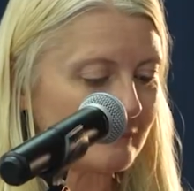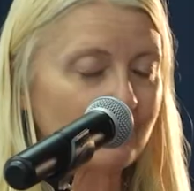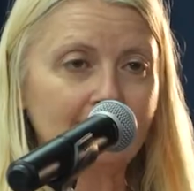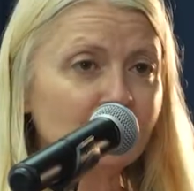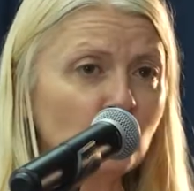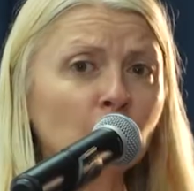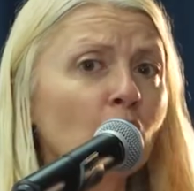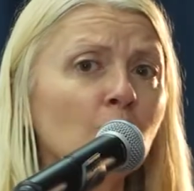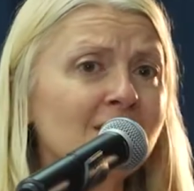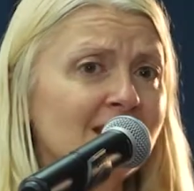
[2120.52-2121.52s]
it's not
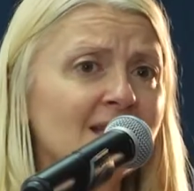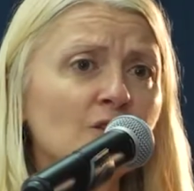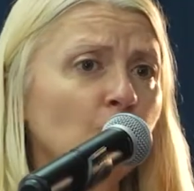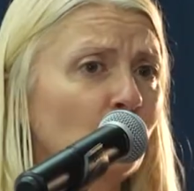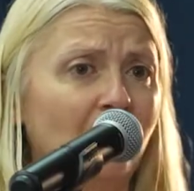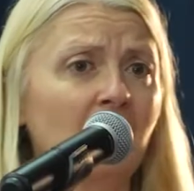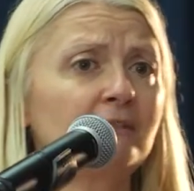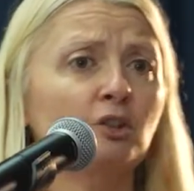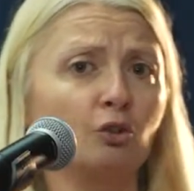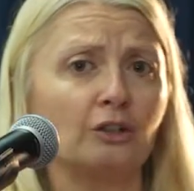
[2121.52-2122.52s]
always easy to
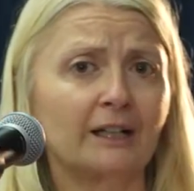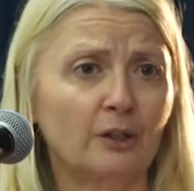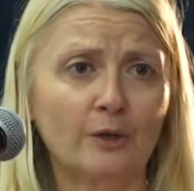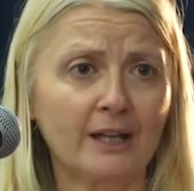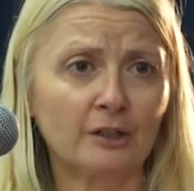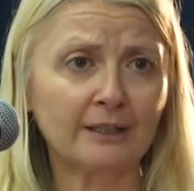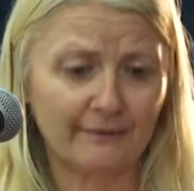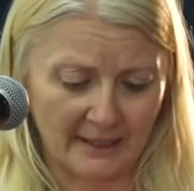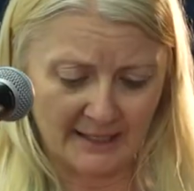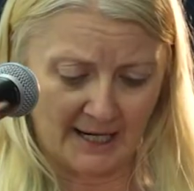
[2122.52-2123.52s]
carve your career
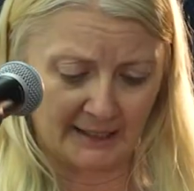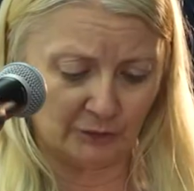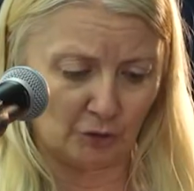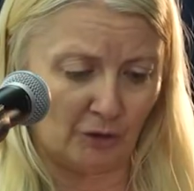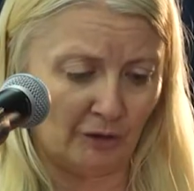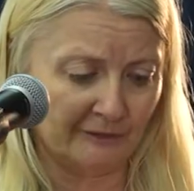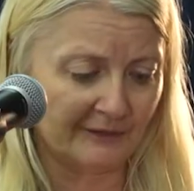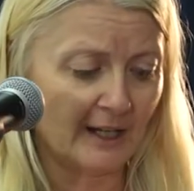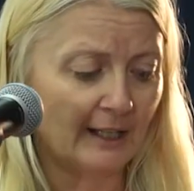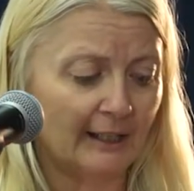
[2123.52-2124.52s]
in this kind
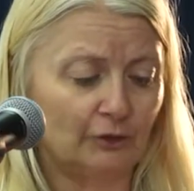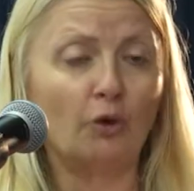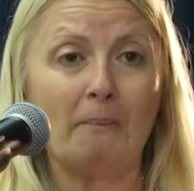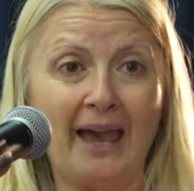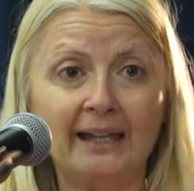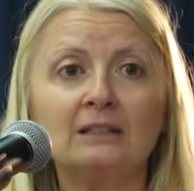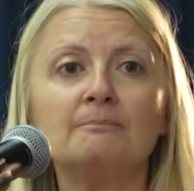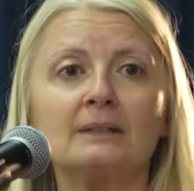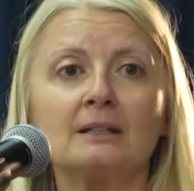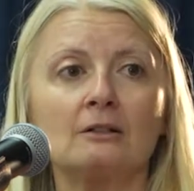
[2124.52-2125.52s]
of
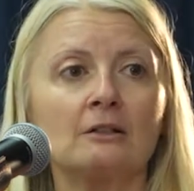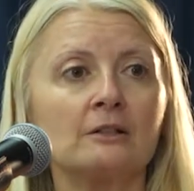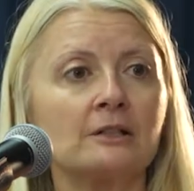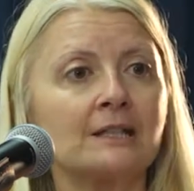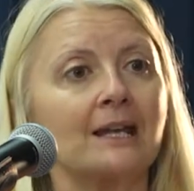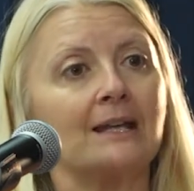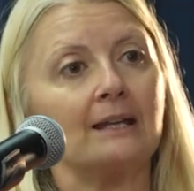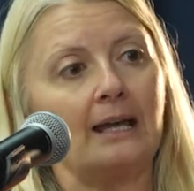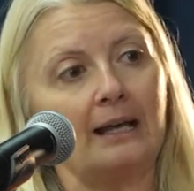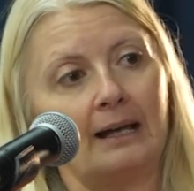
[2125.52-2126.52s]
domain, because
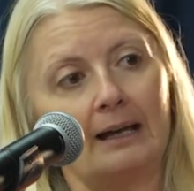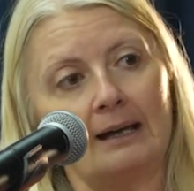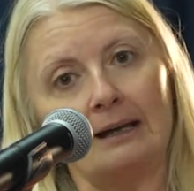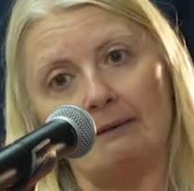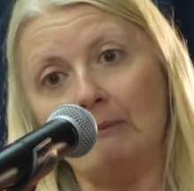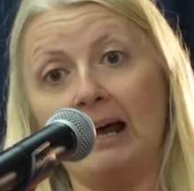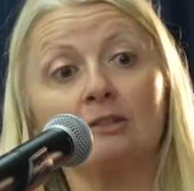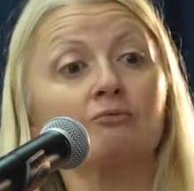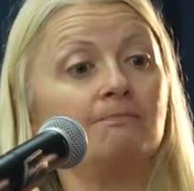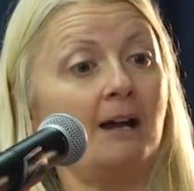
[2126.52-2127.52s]

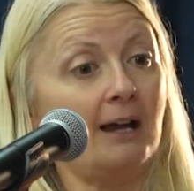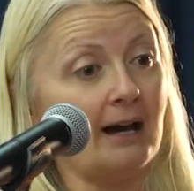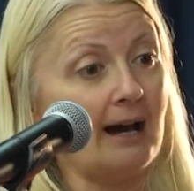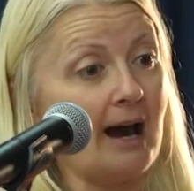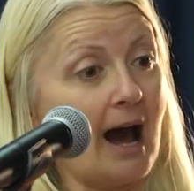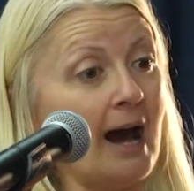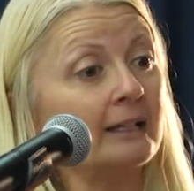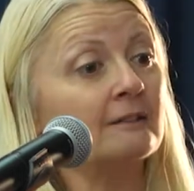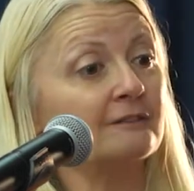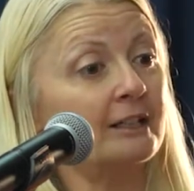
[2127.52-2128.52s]
as
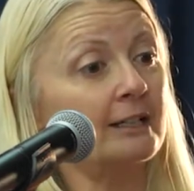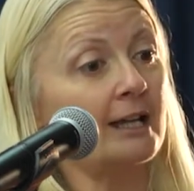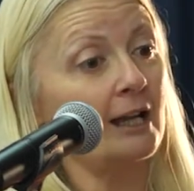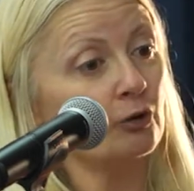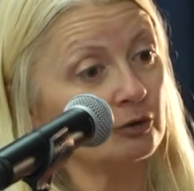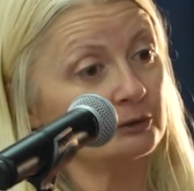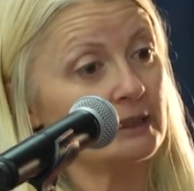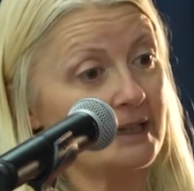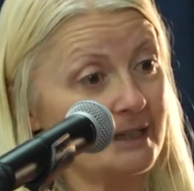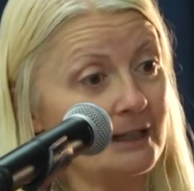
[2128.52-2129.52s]
Anna very
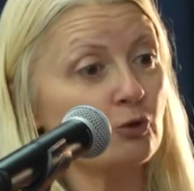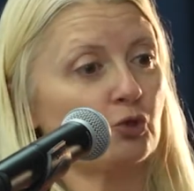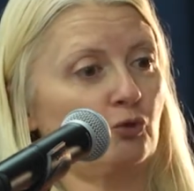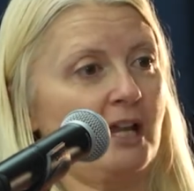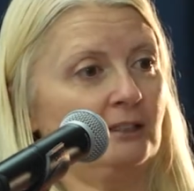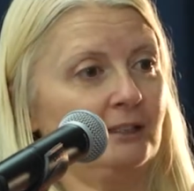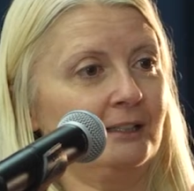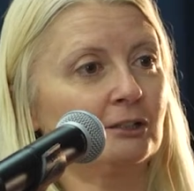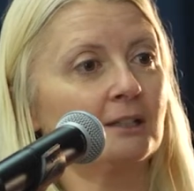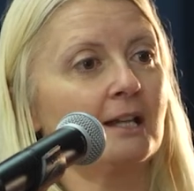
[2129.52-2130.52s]
eloquently
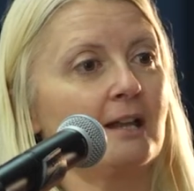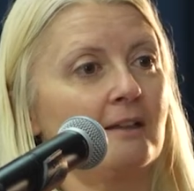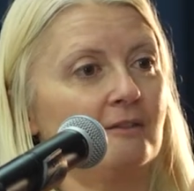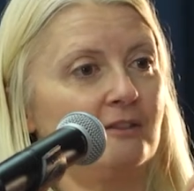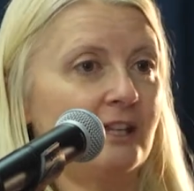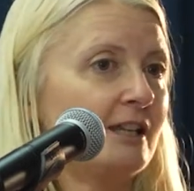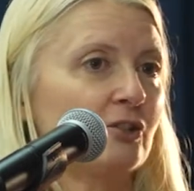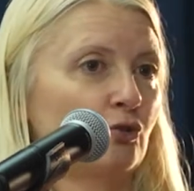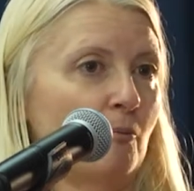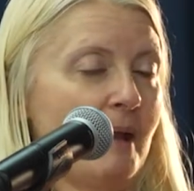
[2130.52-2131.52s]
illustrated,
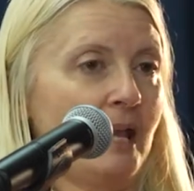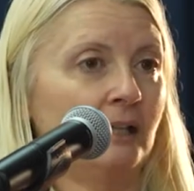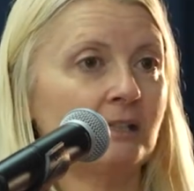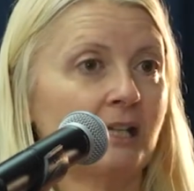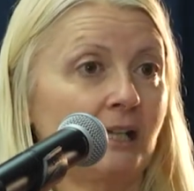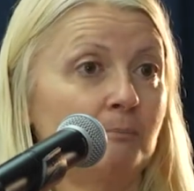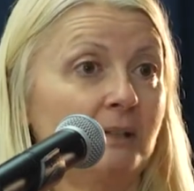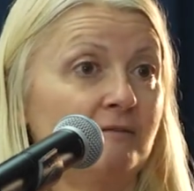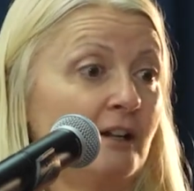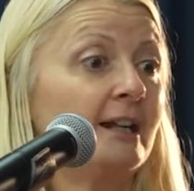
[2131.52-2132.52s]
these domains can
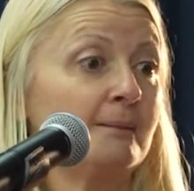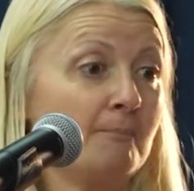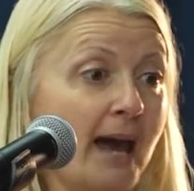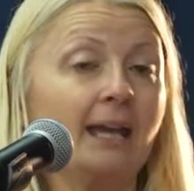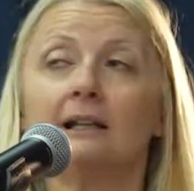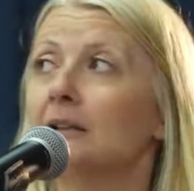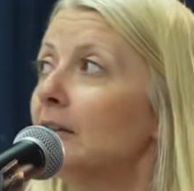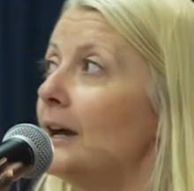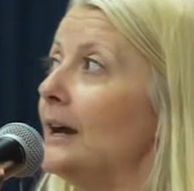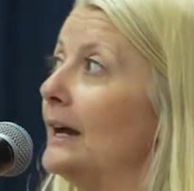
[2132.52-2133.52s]
be very male
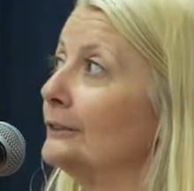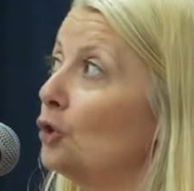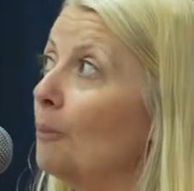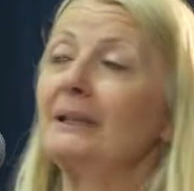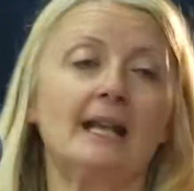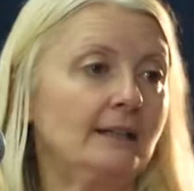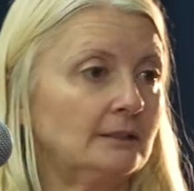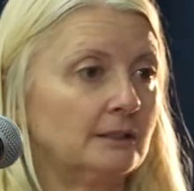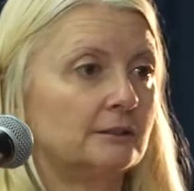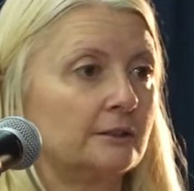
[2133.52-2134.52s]

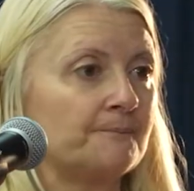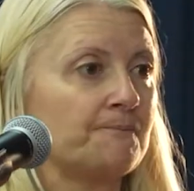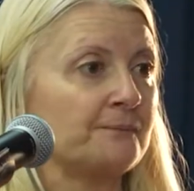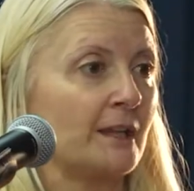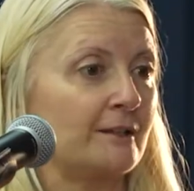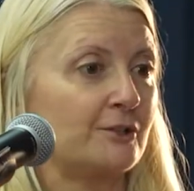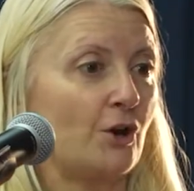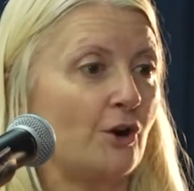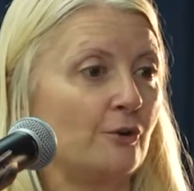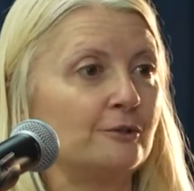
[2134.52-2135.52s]
dominated.
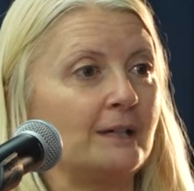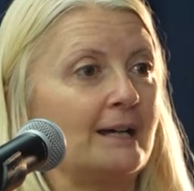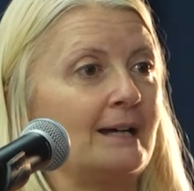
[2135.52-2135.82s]
So